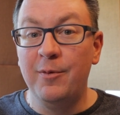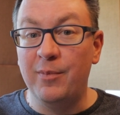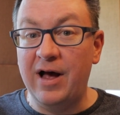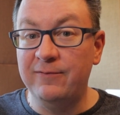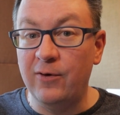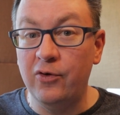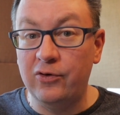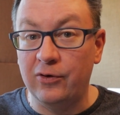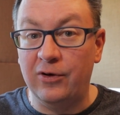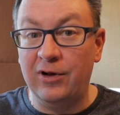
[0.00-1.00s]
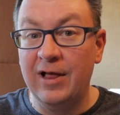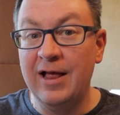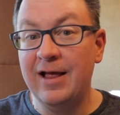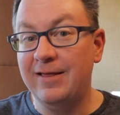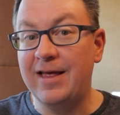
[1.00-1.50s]
my vocal
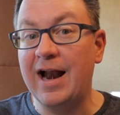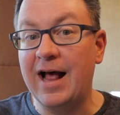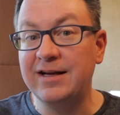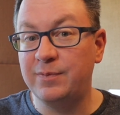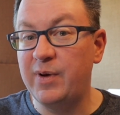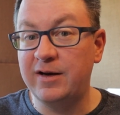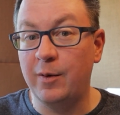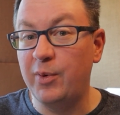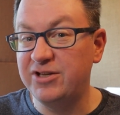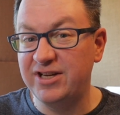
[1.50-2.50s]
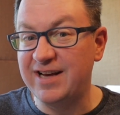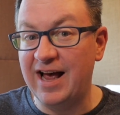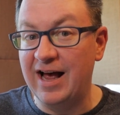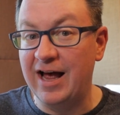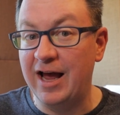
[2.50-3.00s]
that I spent a bunch of
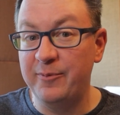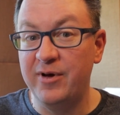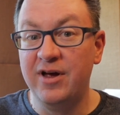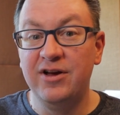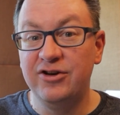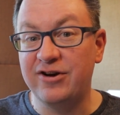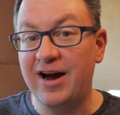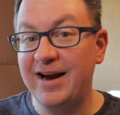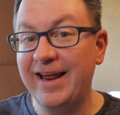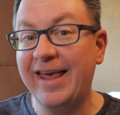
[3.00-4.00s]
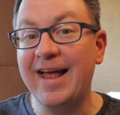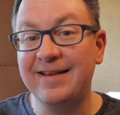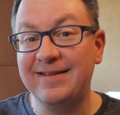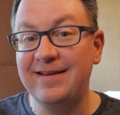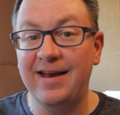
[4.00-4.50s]
time trying to
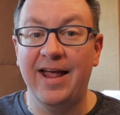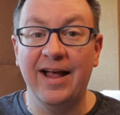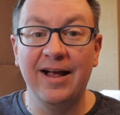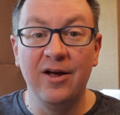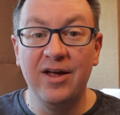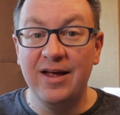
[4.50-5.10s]
get sitting